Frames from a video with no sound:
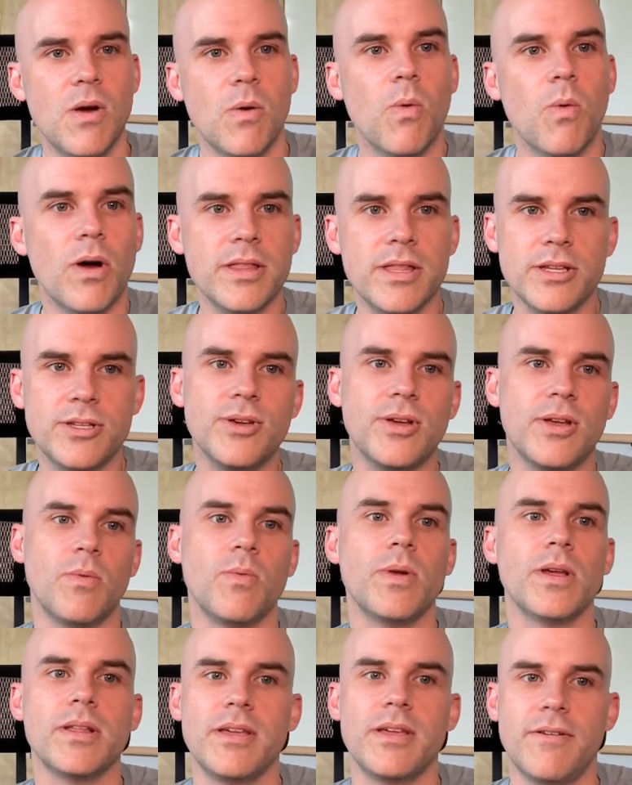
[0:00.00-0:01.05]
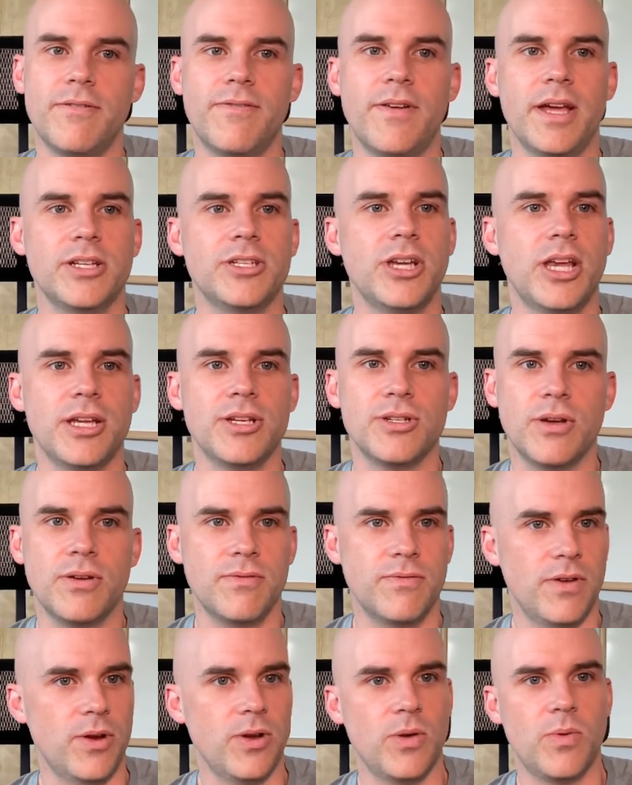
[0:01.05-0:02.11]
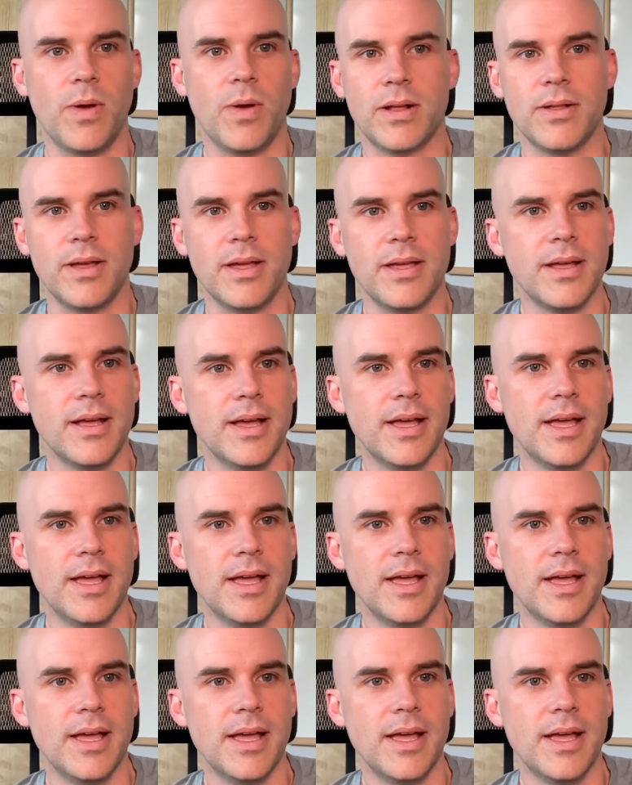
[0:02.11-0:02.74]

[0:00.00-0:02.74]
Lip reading: one that you can really affect change on very quickly.